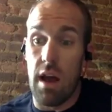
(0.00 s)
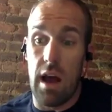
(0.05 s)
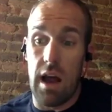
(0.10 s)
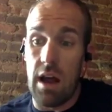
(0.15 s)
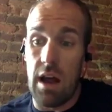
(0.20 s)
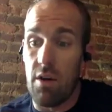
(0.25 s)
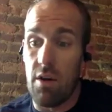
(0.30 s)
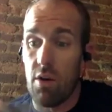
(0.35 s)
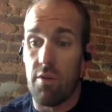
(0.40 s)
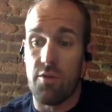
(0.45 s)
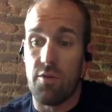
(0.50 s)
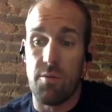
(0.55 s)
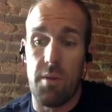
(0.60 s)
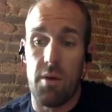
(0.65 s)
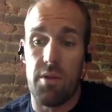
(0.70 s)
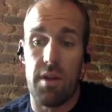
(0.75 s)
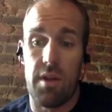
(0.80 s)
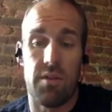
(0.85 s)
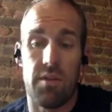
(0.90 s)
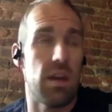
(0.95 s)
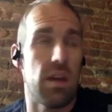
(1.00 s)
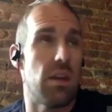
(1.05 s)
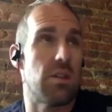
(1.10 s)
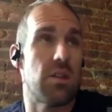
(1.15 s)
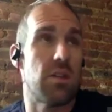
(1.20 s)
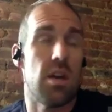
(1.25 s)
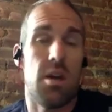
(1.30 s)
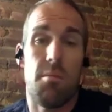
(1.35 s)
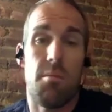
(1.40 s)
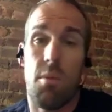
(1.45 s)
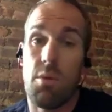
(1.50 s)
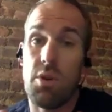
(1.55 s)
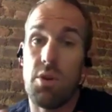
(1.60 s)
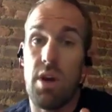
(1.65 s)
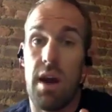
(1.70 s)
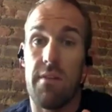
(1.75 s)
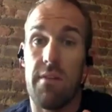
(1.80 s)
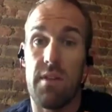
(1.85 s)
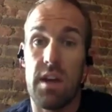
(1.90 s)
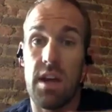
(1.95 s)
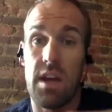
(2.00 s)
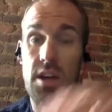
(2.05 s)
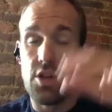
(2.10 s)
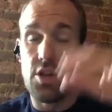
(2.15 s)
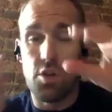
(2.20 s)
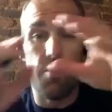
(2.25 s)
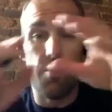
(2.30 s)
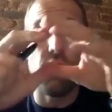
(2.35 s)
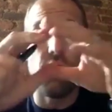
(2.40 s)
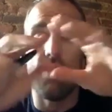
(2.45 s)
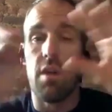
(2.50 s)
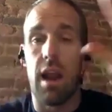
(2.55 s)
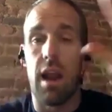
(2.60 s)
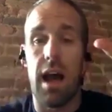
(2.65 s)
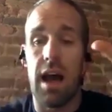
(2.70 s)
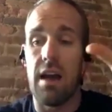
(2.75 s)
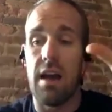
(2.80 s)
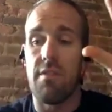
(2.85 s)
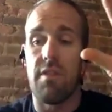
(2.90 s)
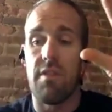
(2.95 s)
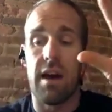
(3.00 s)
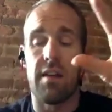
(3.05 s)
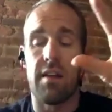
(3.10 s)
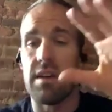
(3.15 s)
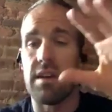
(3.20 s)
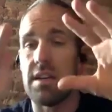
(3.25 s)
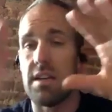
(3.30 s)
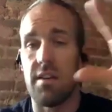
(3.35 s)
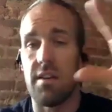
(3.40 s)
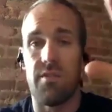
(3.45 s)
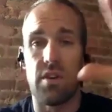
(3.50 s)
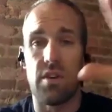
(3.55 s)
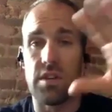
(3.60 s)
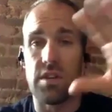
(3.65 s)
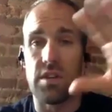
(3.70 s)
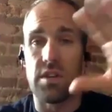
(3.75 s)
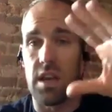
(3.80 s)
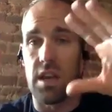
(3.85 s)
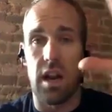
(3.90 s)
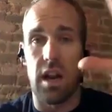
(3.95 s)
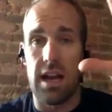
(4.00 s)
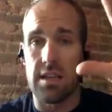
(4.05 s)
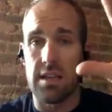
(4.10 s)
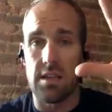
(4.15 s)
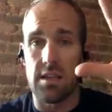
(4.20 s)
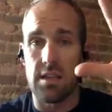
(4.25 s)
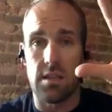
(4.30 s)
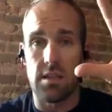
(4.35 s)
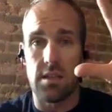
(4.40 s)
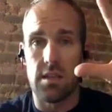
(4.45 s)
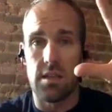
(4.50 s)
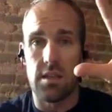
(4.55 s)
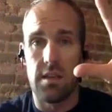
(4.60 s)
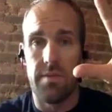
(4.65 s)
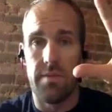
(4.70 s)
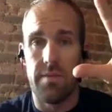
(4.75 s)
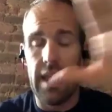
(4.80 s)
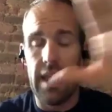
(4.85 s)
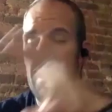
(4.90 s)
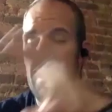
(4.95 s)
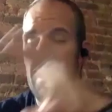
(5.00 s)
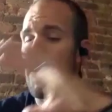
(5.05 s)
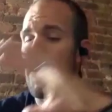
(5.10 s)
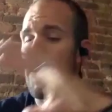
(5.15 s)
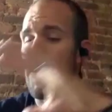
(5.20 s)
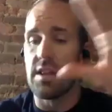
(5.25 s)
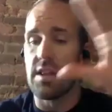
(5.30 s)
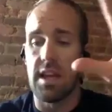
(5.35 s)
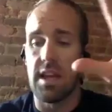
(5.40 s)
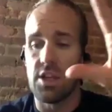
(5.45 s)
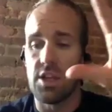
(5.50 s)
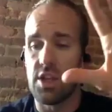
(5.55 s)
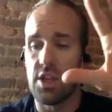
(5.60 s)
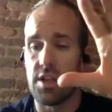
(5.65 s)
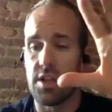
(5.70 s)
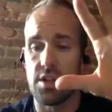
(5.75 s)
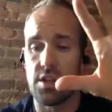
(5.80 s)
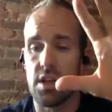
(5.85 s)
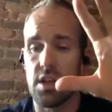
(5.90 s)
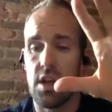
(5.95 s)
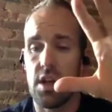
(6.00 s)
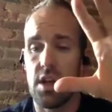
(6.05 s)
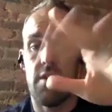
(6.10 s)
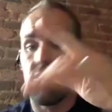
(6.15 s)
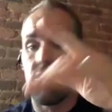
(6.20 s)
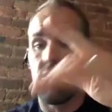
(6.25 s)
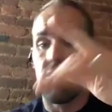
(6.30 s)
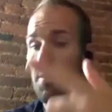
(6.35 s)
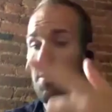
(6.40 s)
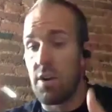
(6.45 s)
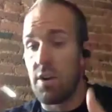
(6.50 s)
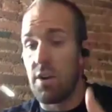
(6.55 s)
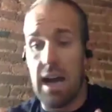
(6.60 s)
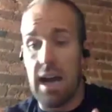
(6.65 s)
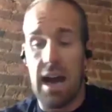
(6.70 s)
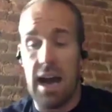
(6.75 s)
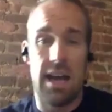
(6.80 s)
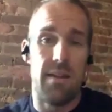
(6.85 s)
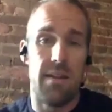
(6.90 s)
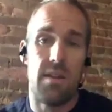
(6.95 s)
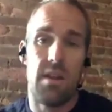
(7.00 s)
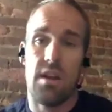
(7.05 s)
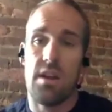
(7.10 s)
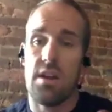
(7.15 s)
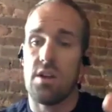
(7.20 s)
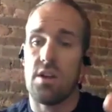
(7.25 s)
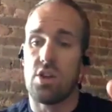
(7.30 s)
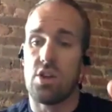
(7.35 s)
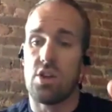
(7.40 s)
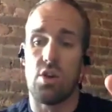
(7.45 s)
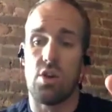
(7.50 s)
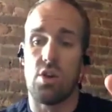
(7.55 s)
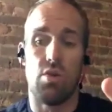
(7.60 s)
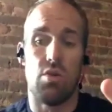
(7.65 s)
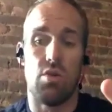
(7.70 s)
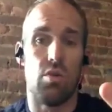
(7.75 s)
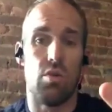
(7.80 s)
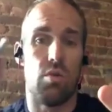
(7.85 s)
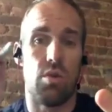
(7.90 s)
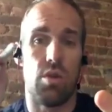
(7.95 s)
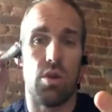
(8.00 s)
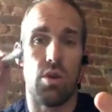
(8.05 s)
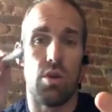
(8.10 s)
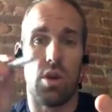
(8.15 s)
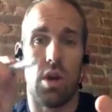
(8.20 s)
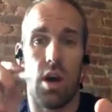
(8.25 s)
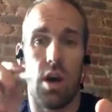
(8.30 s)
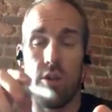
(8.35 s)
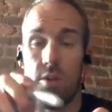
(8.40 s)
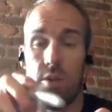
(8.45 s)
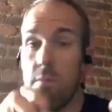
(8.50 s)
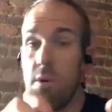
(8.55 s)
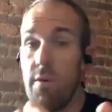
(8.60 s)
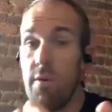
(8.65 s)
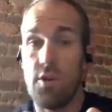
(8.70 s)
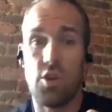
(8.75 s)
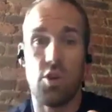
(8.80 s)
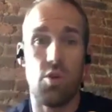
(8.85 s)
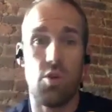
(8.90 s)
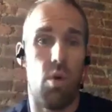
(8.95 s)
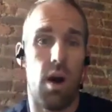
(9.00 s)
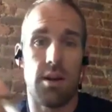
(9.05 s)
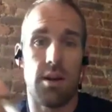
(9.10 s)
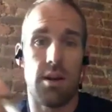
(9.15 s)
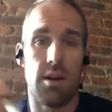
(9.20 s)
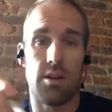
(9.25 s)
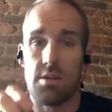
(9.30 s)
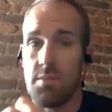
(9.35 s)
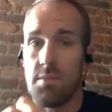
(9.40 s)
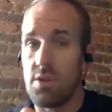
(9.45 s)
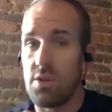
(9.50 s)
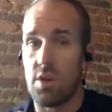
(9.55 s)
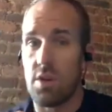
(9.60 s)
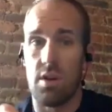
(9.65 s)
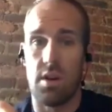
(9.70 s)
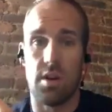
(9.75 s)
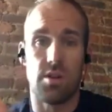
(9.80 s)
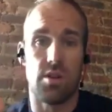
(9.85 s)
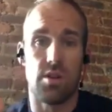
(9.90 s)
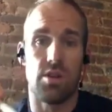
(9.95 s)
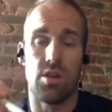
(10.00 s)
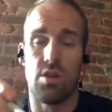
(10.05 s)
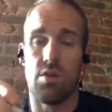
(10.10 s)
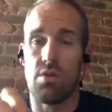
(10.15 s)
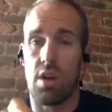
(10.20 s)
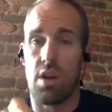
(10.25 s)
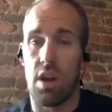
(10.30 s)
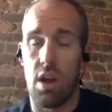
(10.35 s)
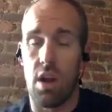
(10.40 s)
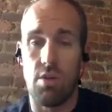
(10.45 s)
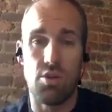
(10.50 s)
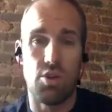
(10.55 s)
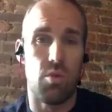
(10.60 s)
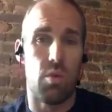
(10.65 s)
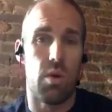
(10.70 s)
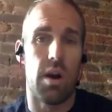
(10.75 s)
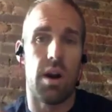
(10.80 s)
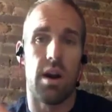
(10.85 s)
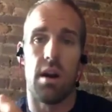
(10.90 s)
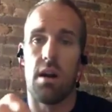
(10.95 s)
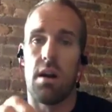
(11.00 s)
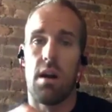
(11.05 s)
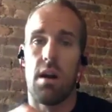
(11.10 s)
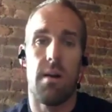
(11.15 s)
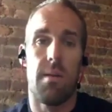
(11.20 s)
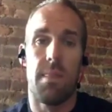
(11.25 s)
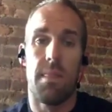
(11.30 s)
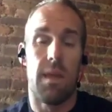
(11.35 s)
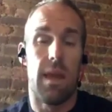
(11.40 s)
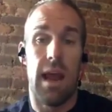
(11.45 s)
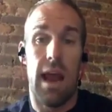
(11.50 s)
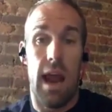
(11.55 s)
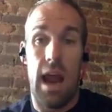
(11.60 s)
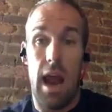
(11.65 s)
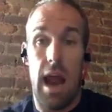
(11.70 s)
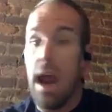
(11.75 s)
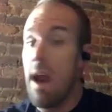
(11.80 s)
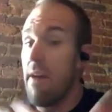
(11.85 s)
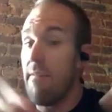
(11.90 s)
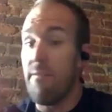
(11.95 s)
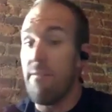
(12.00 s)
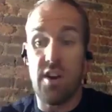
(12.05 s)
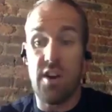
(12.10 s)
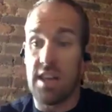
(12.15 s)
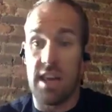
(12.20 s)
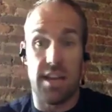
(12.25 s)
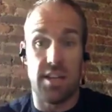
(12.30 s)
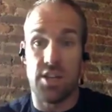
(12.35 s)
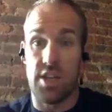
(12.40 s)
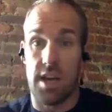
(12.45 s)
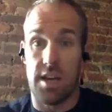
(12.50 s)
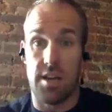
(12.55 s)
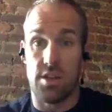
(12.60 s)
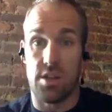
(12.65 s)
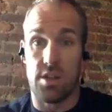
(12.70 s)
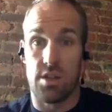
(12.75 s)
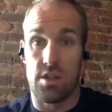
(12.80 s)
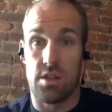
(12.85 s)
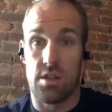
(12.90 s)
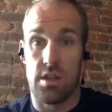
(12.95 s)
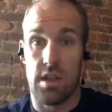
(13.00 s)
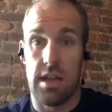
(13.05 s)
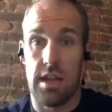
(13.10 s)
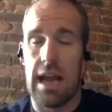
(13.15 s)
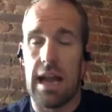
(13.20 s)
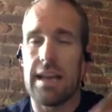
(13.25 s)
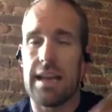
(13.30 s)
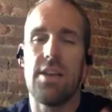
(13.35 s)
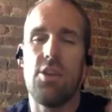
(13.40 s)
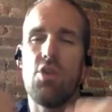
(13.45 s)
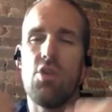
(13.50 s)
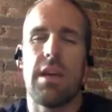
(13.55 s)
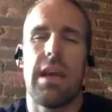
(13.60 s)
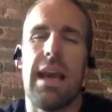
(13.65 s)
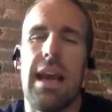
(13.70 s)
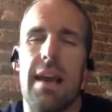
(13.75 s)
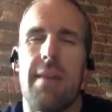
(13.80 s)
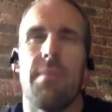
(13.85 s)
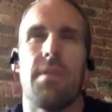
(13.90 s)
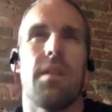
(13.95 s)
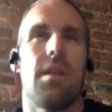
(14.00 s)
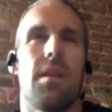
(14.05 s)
don't know if you both have kids, when you have kids, you view life out of a different set of glasses. Everything changes, from your diet to the movies you watch, the music you listen to, the clothes you wear. Everything changes. And you can't